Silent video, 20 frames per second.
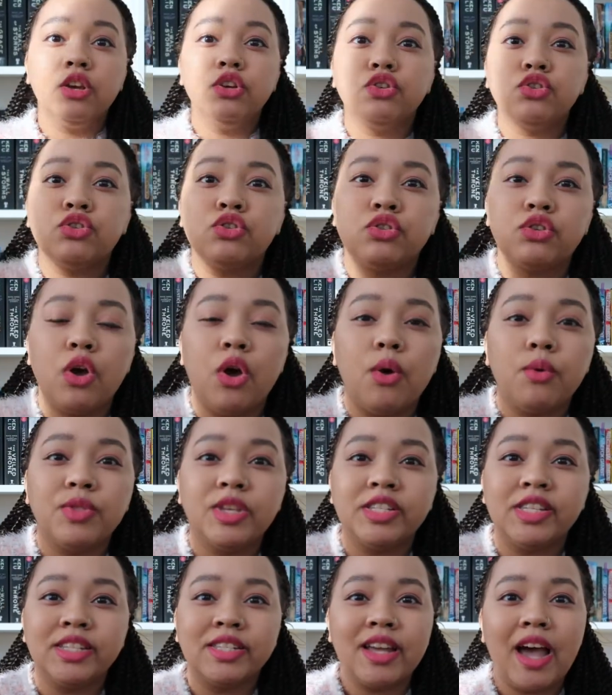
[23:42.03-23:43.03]
So
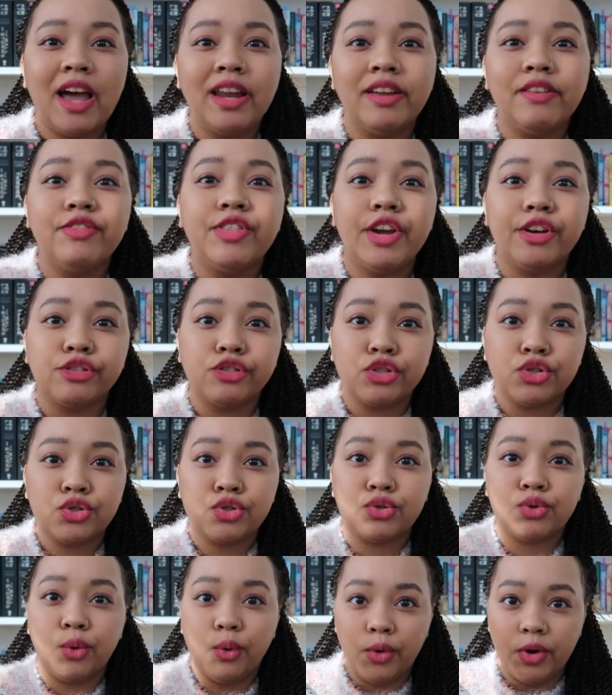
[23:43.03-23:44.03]
this is kind of their
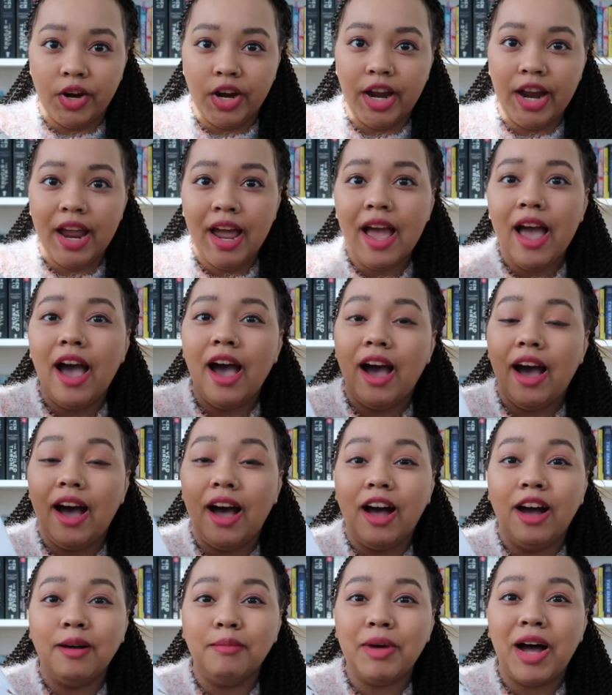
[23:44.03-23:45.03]
story.
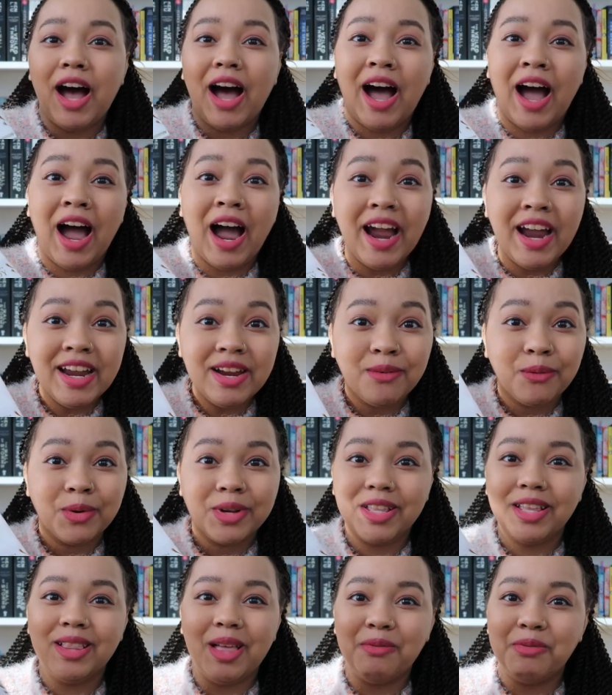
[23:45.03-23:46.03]
I
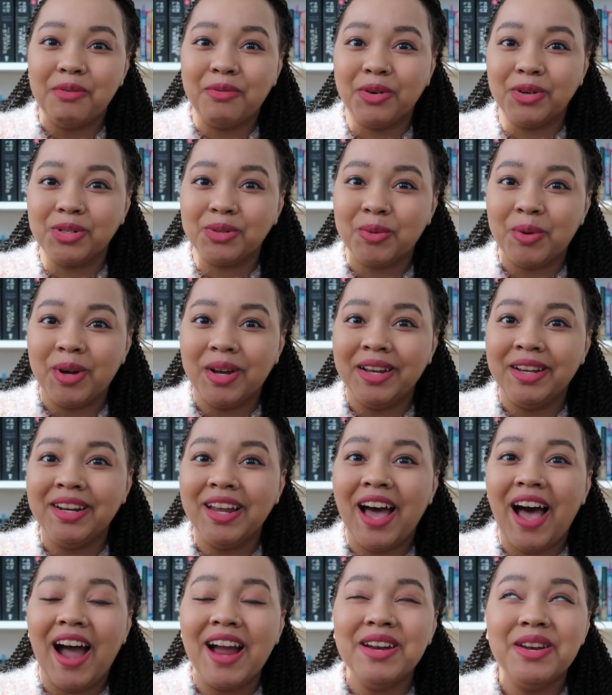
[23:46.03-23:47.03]
really love the first
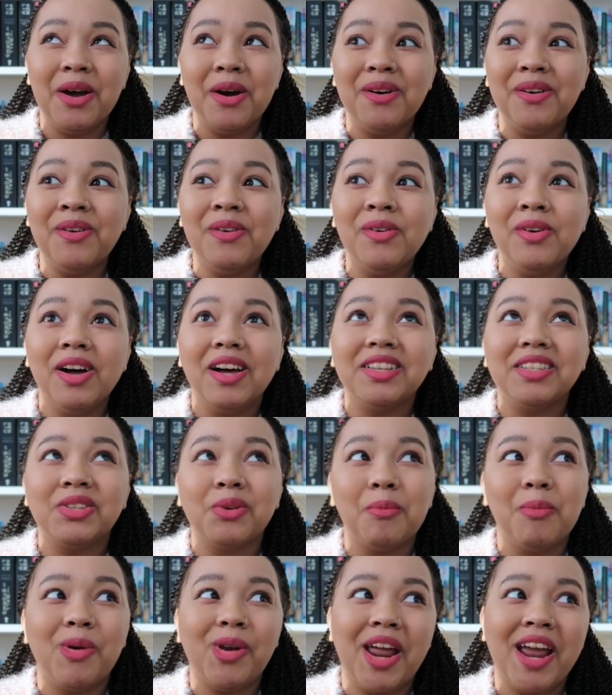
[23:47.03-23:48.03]
one. I know,
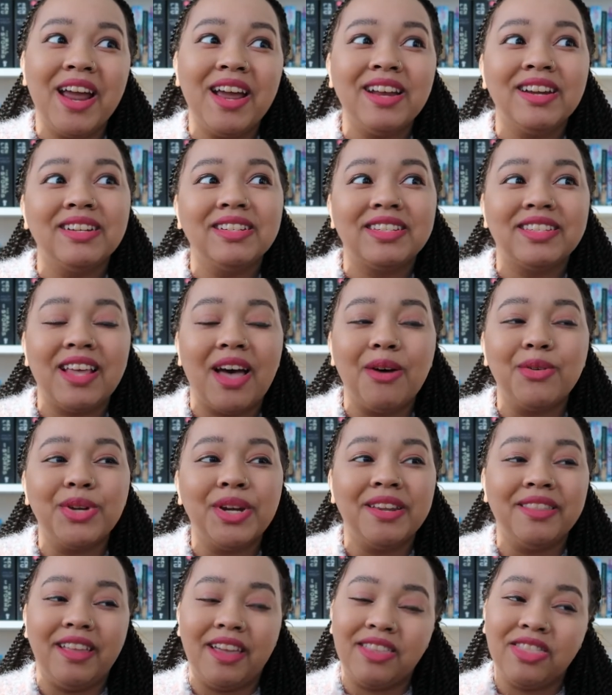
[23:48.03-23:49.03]
so Monet and Sal
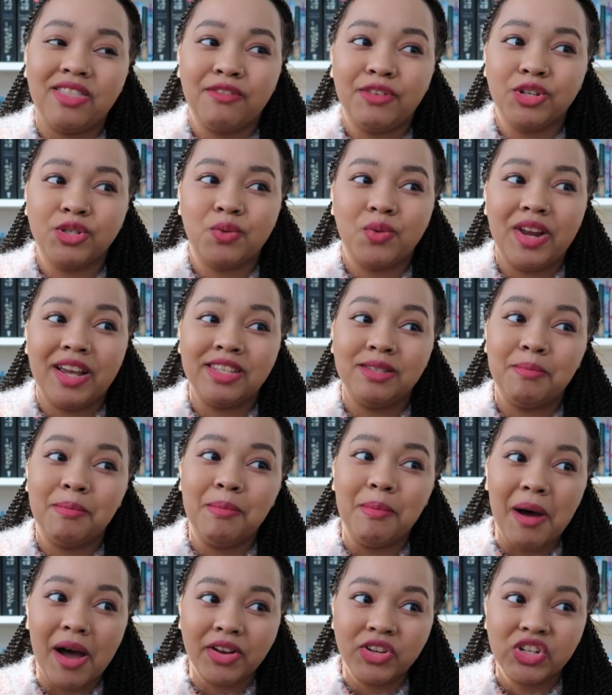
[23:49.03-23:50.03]
didn't like the first one as
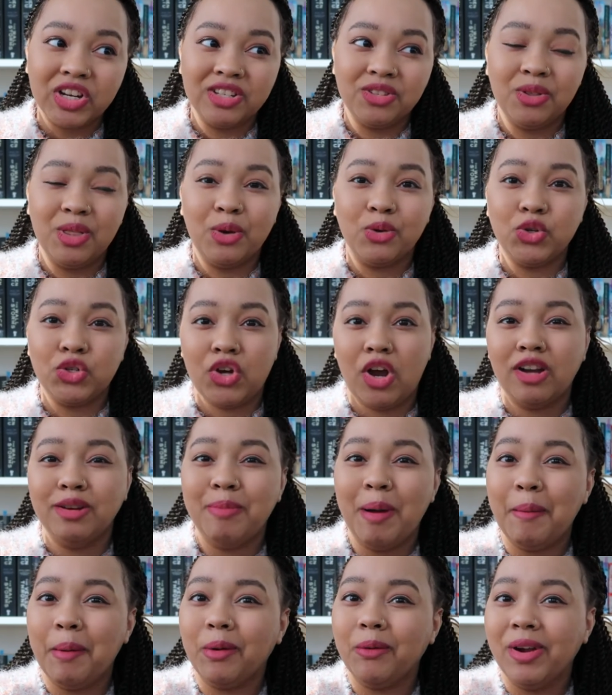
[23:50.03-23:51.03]
much, and so they were shocked
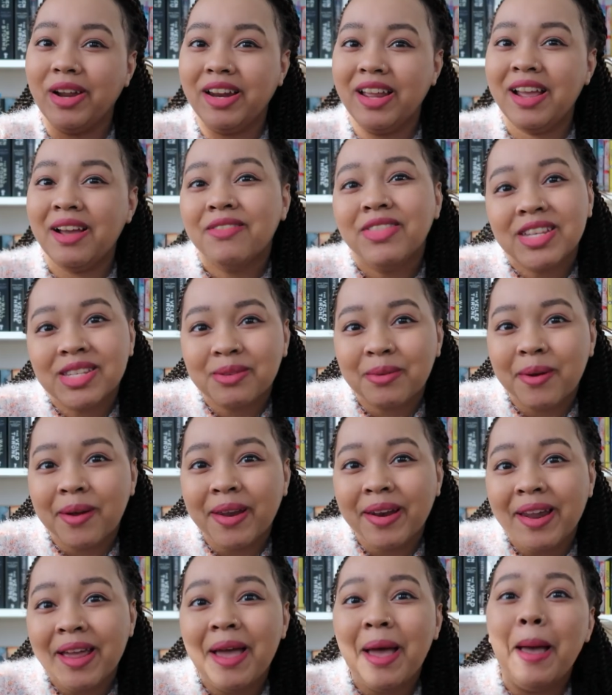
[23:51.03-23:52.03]
by my rating of this
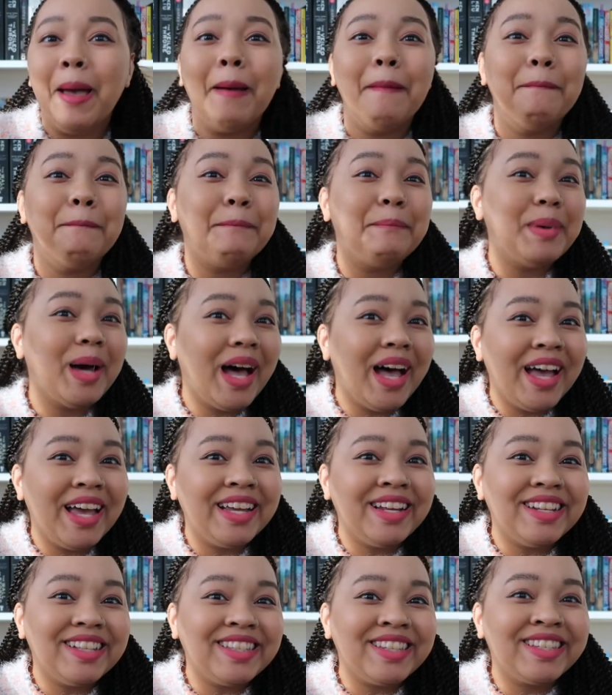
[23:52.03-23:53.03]
one,
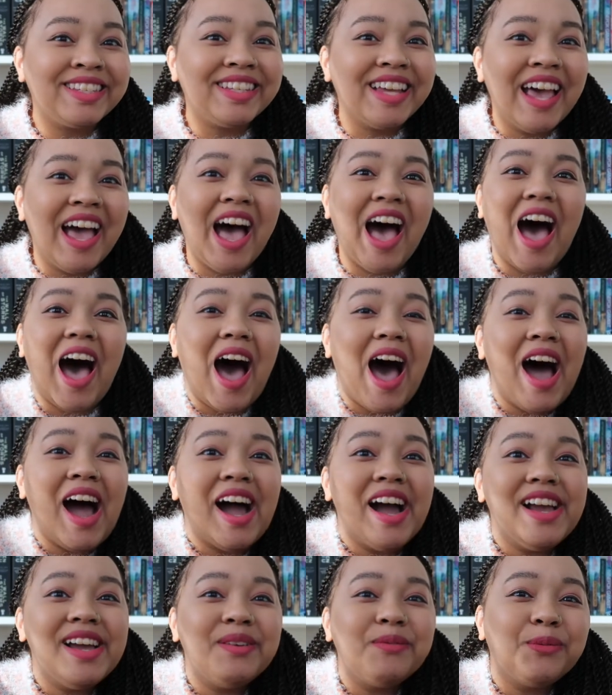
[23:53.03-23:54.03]
but
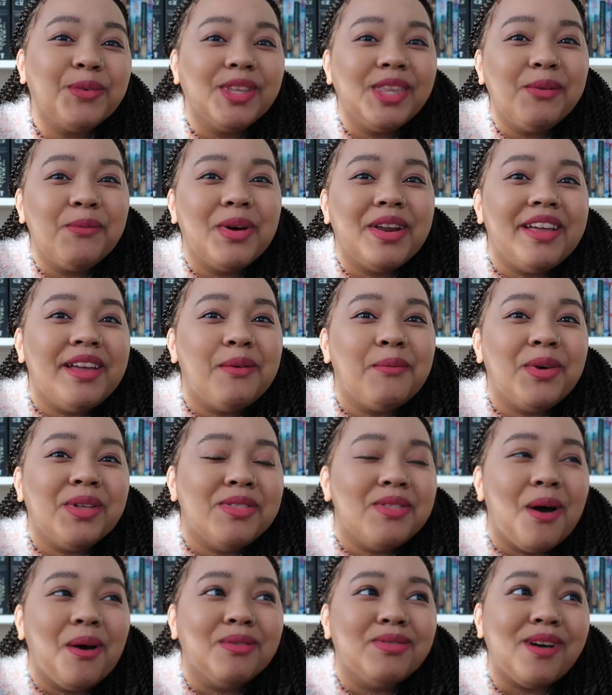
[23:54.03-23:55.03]
I really went in with
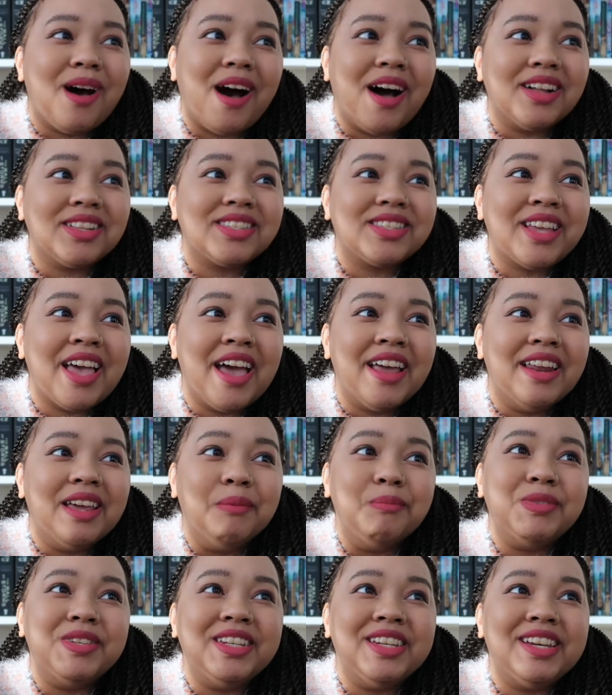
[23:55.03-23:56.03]
no thoughts, head
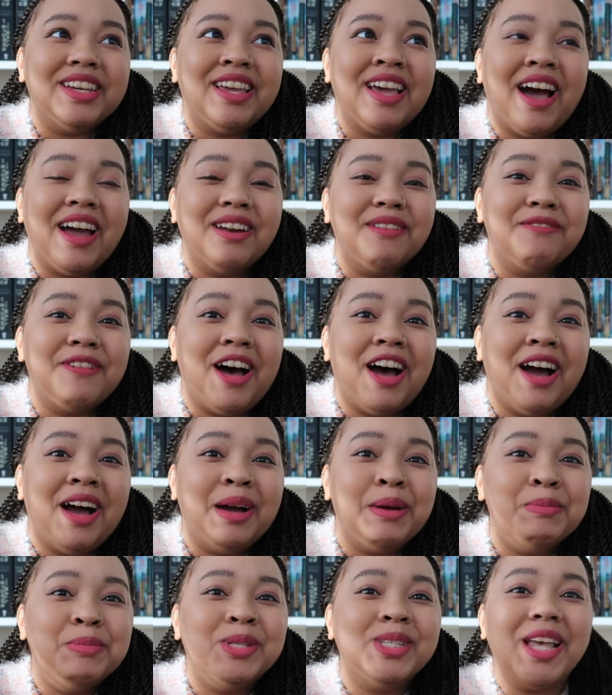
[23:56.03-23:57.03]
empty kind of
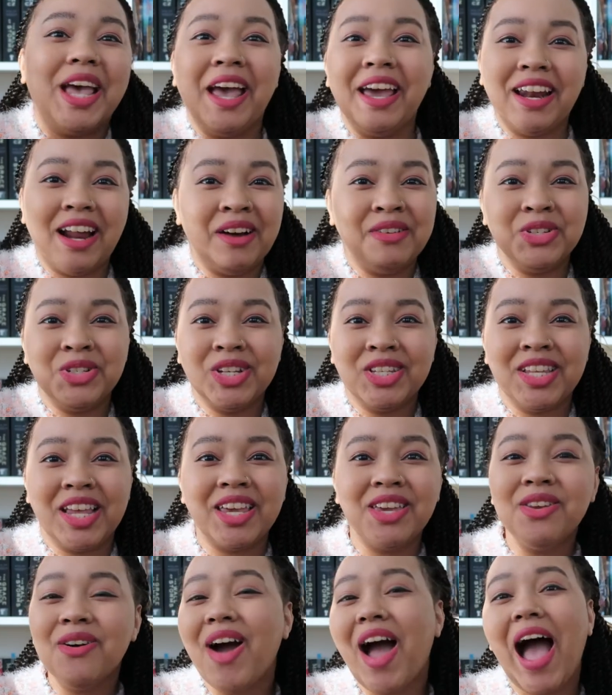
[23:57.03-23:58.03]
vibes, and I was just
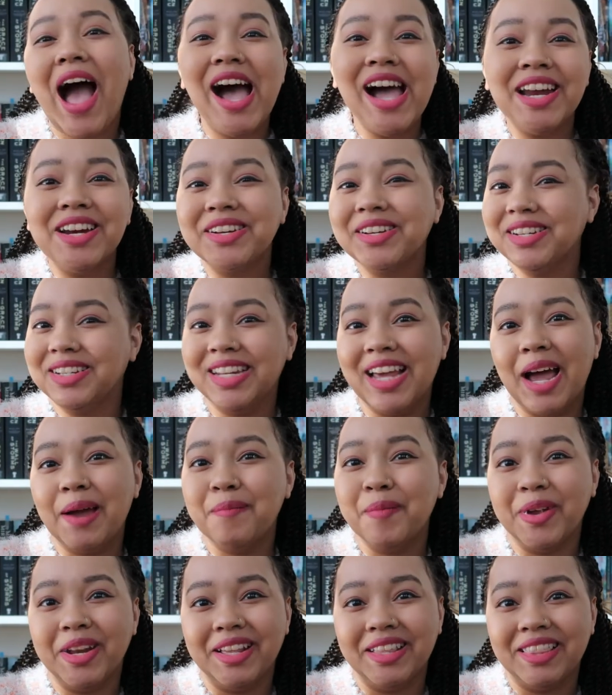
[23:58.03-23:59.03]
like, you know what, I had a good time
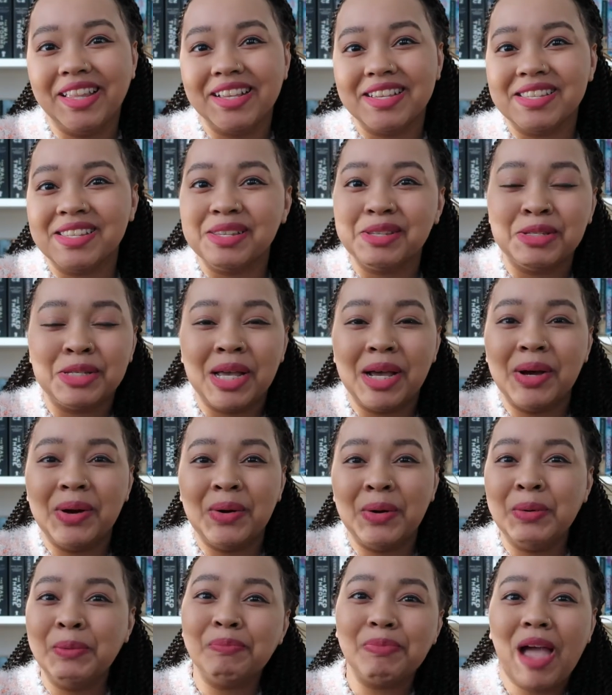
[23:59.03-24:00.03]
reading this,
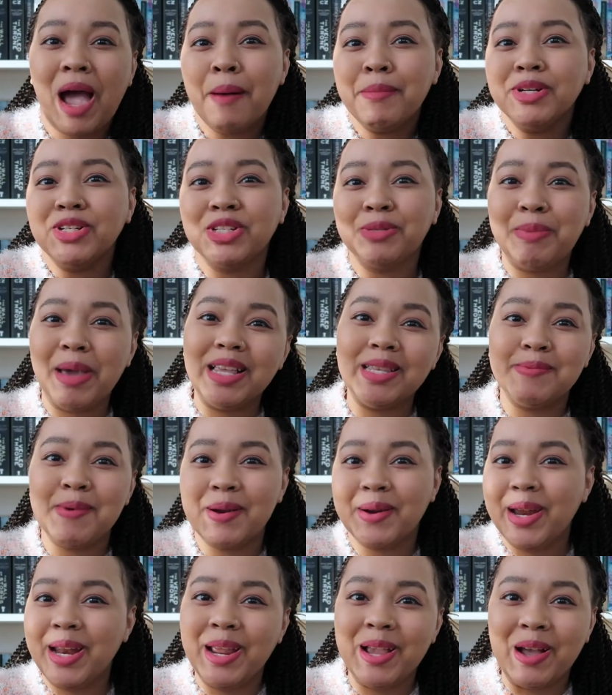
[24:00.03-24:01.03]
so I'm gonna just base my
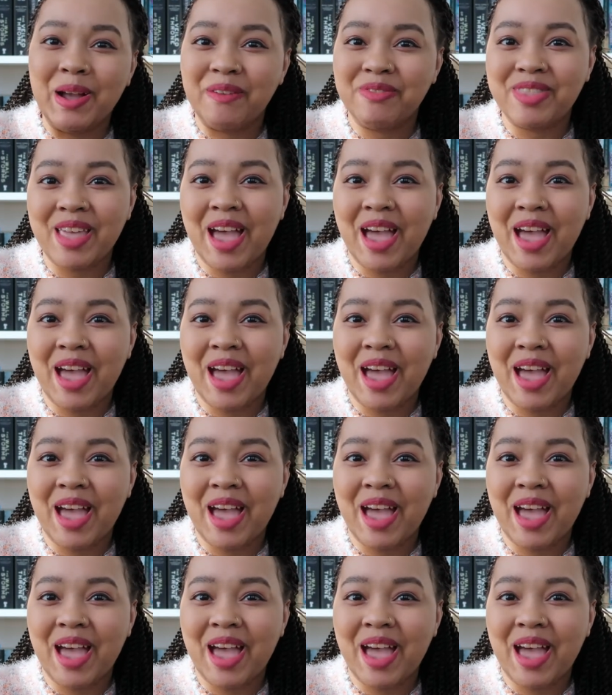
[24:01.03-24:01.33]
rating off